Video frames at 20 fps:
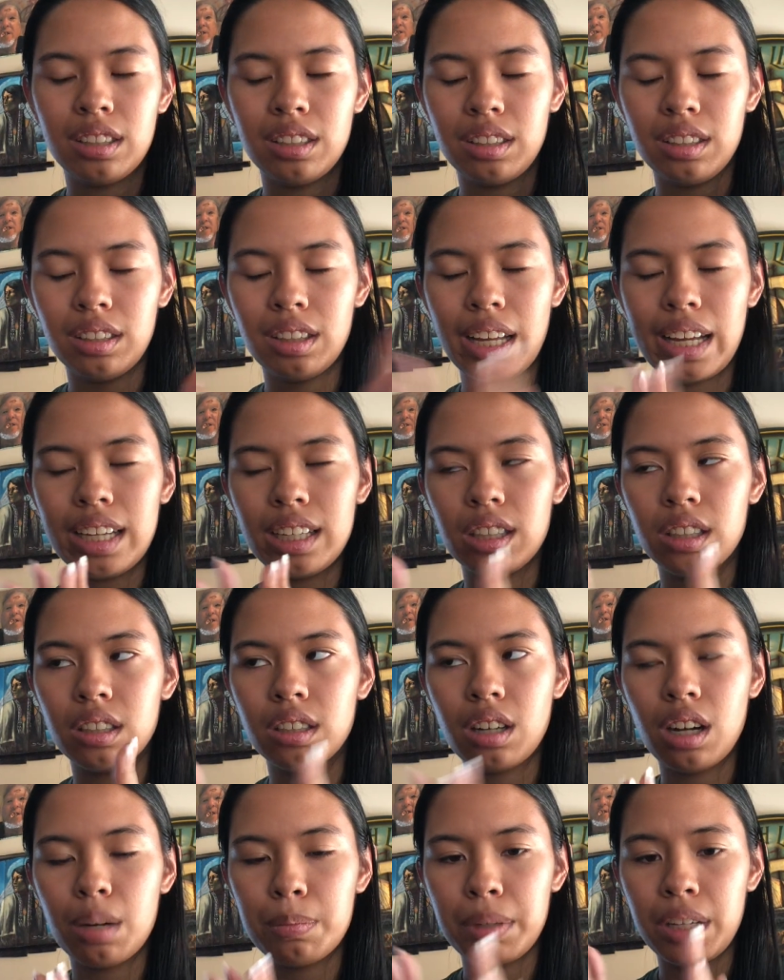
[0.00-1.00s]
Like,
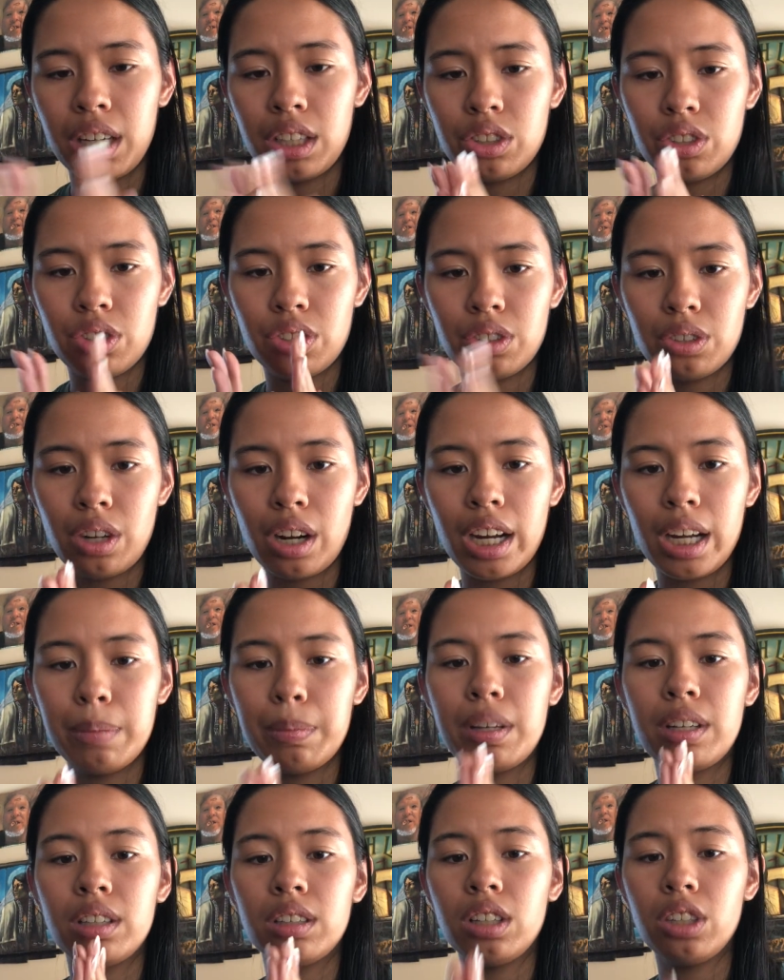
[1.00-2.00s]
comment, and subscribe,
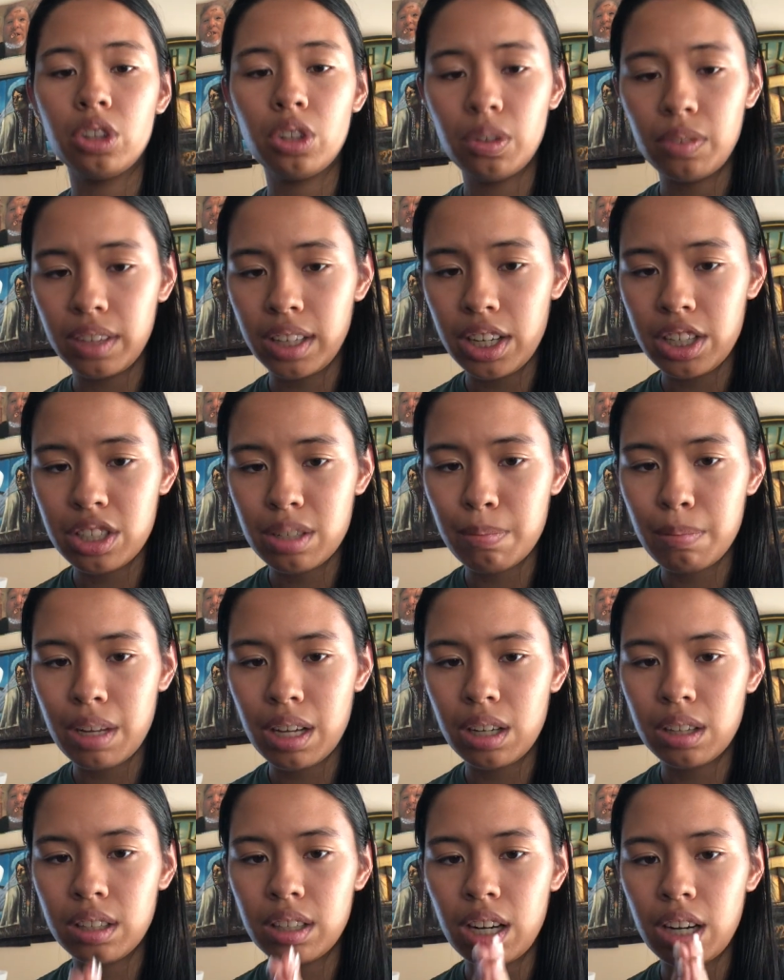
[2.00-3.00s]
and click the notification bell